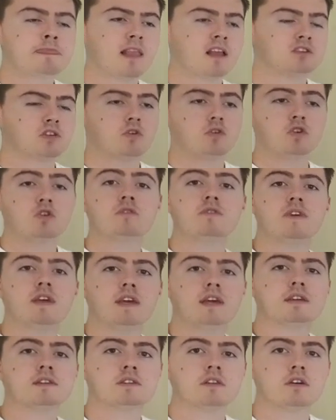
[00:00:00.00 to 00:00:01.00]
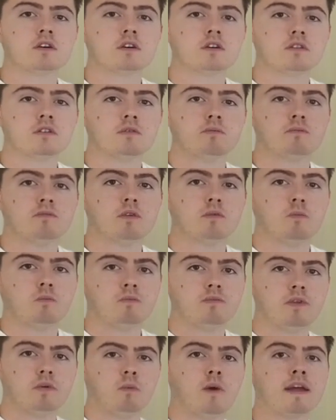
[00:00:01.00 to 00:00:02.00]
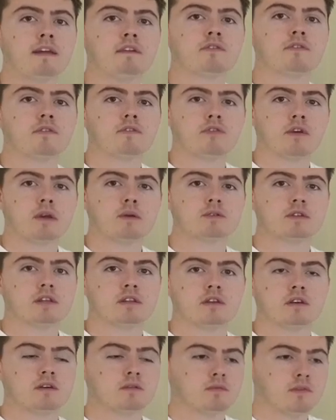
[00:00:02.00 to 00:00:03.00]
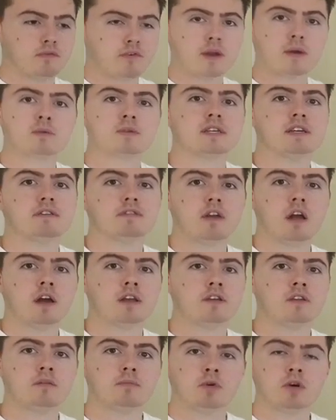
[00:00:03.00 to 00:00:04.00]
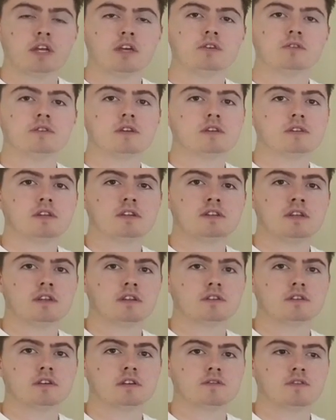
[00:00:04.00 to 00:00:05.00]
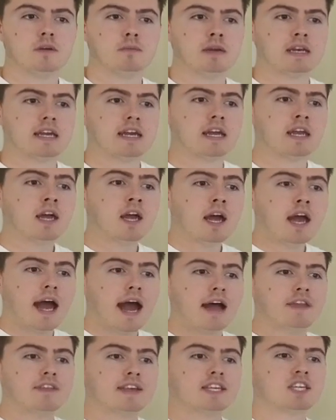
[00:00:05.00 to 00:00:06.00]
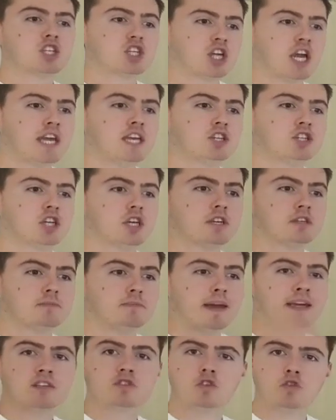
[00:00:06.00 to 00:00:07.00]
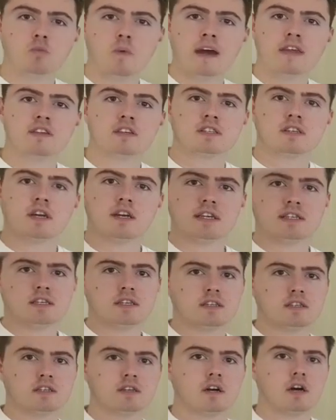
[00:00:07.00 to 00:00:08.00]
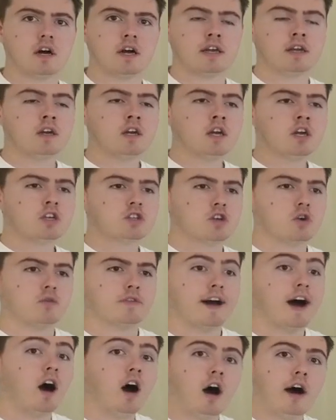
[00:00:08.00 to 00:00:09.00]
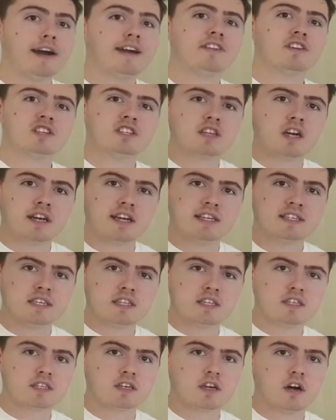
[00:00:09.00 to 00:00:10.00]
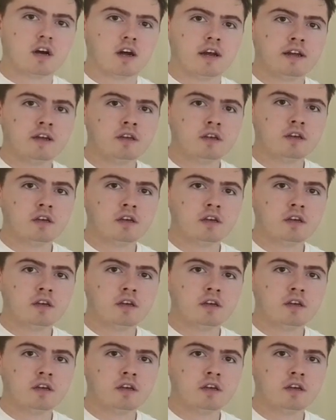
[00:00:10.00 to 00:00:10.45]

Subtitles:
So UV is the wave frequency, the frequency of light that the body uses to synthesize vitamin D. And this changes based on where the sun is in the sky. So the higher the sun is in the sky,